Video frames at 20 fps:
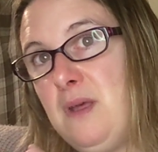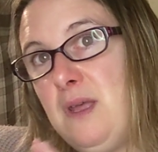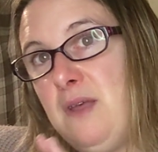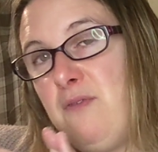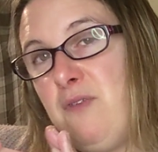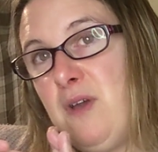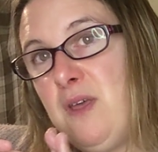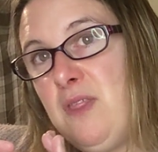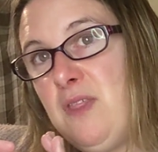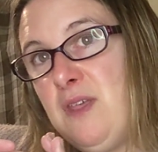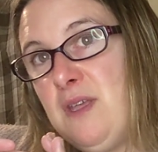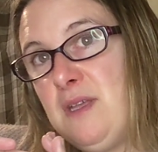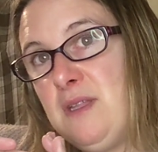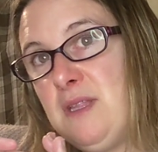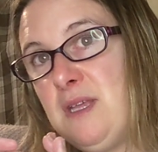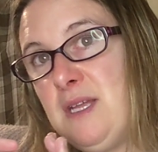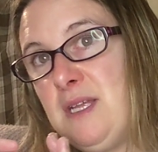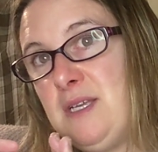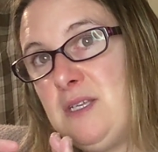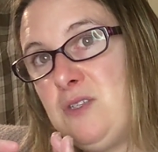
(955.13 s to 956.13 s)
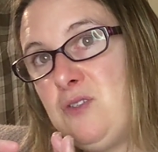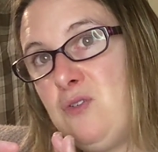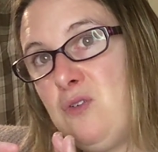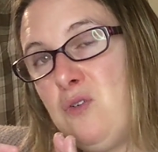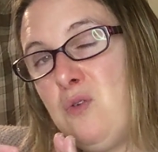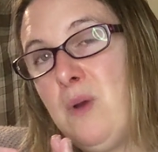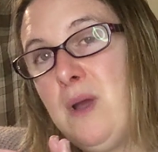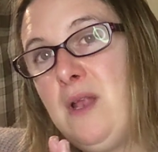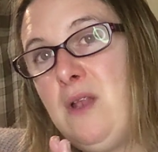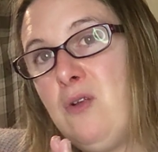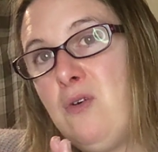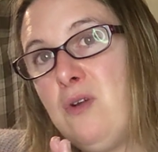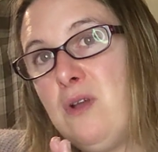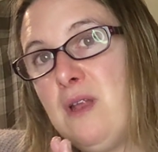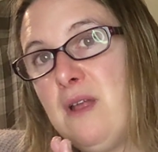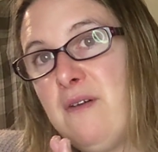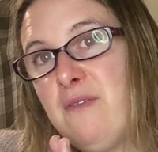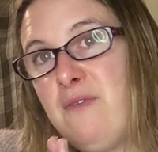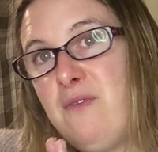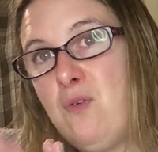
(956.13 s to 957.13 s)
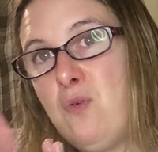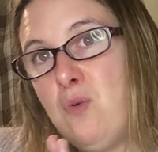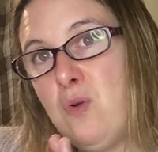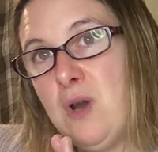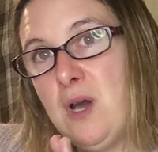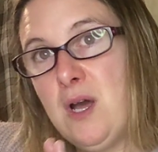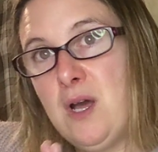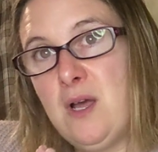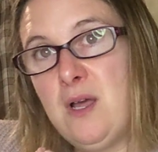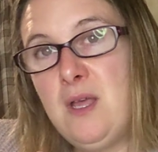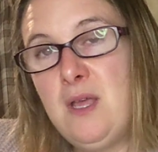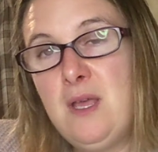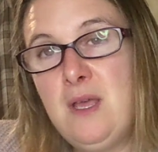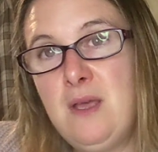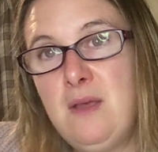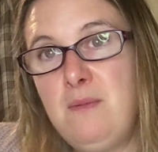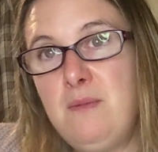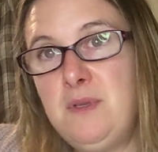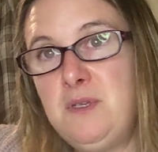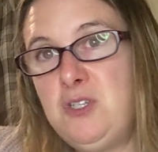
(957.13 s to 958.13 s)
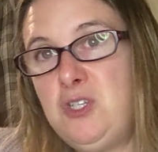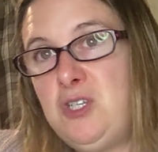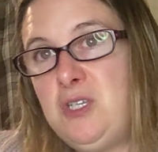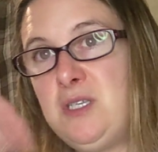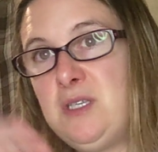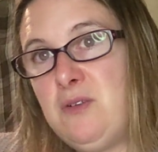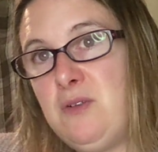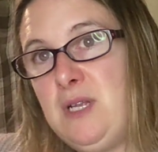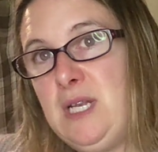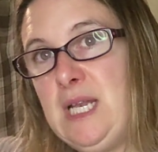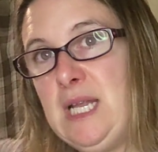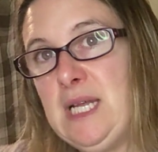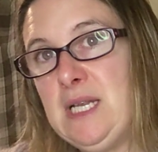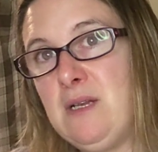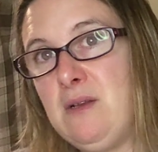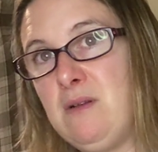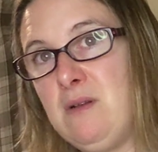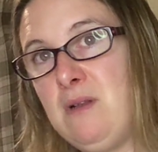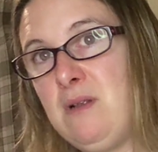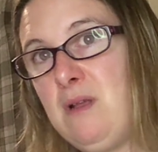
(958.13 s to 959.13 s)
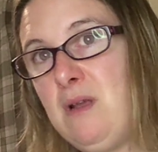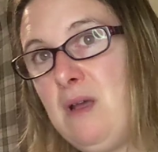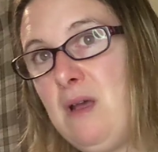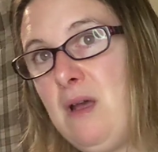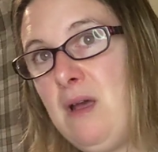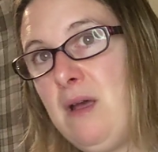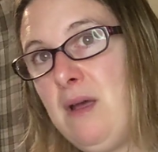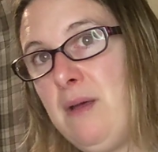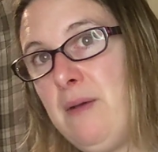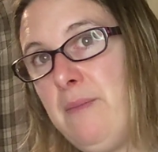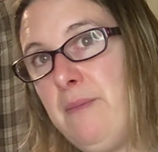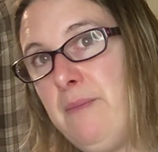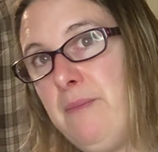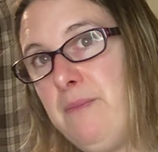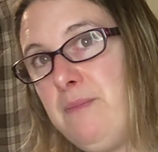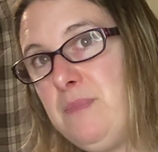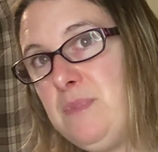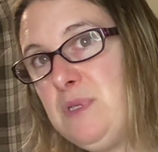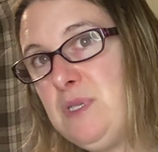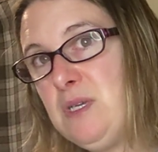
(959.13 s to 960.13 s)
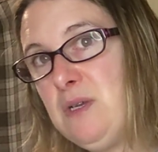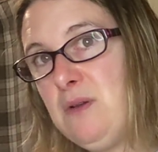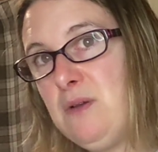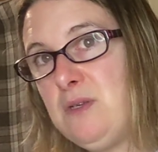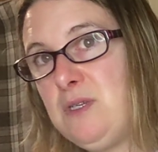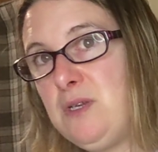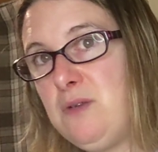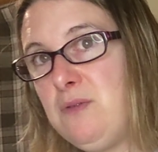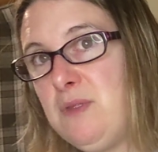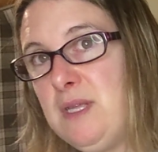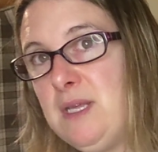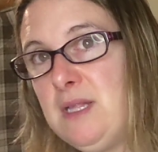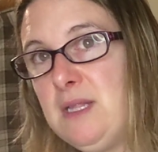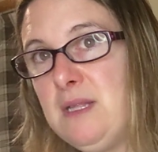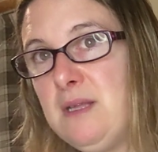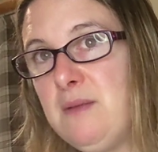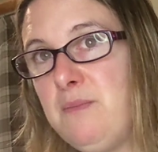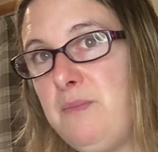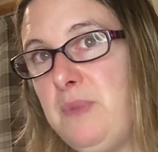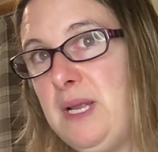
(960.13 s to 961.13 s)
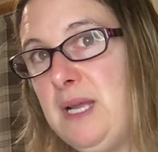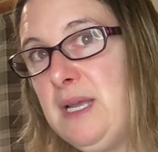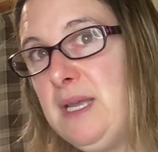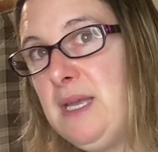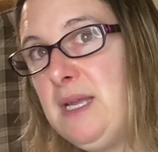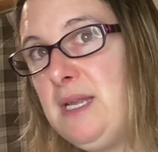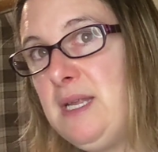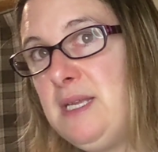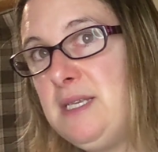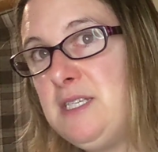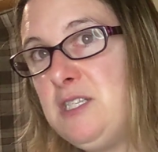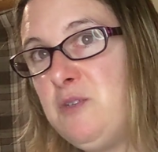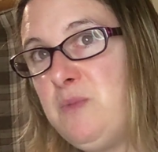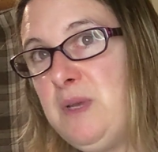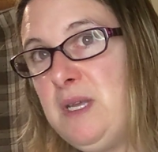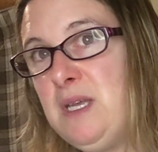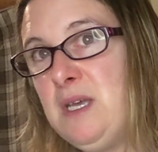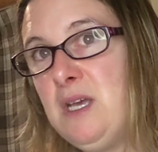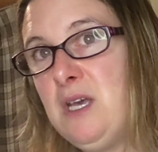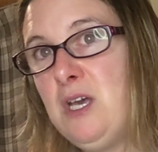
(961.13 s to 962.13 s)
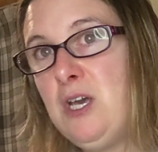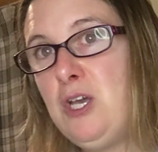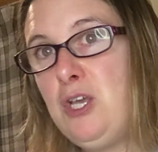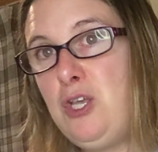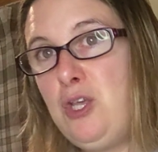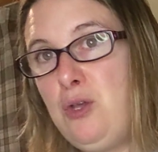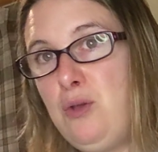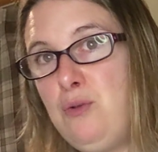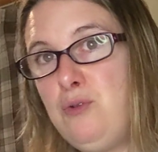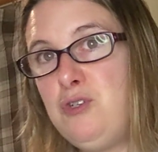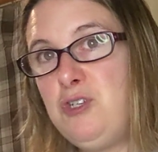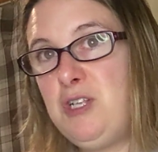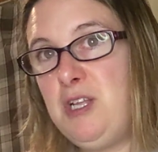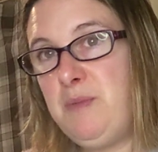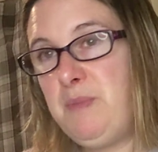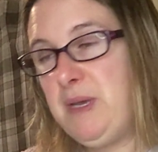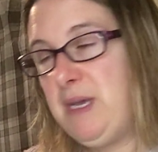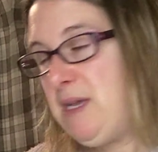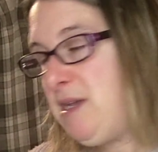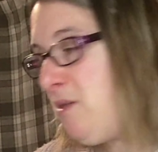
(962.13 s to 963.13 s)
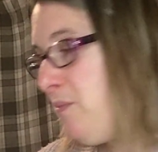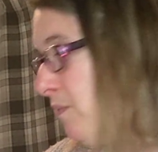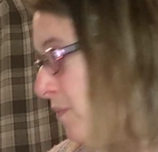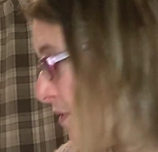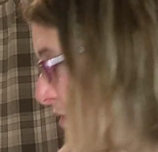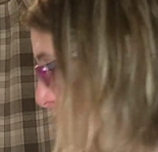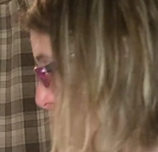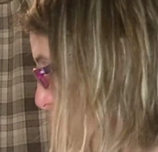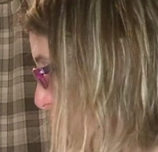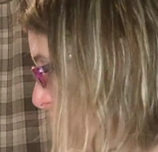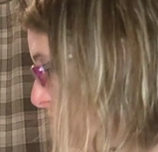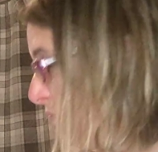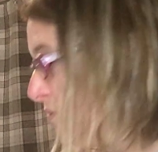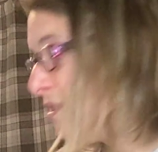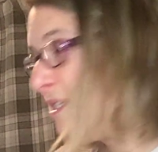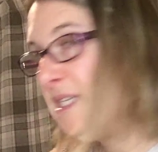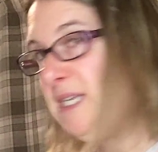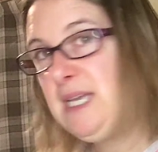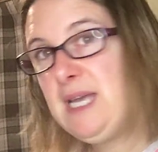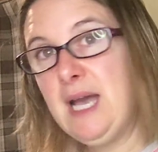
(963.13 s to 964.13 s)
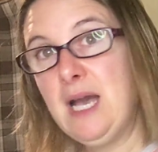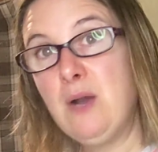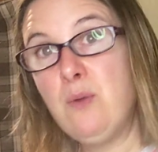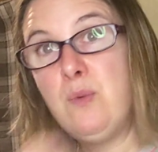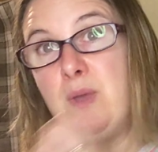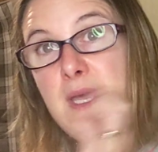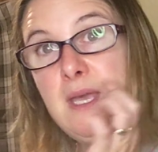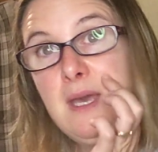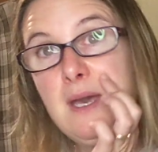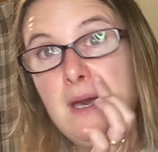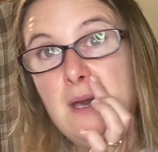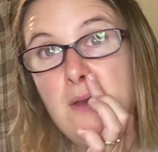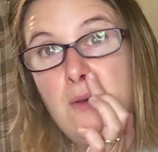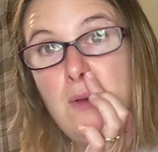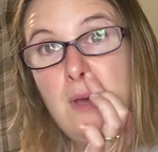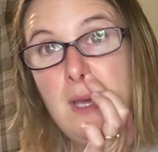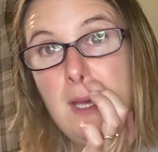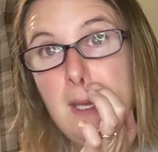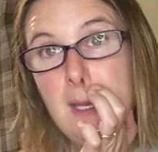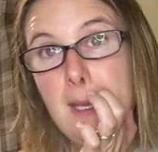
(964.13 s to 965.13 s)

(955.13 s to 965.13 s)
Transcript: if I think that it's not quite long enough for her. I mean, she's only little. So I don't think that blanket needs to be hugely big, but we'll see how we go.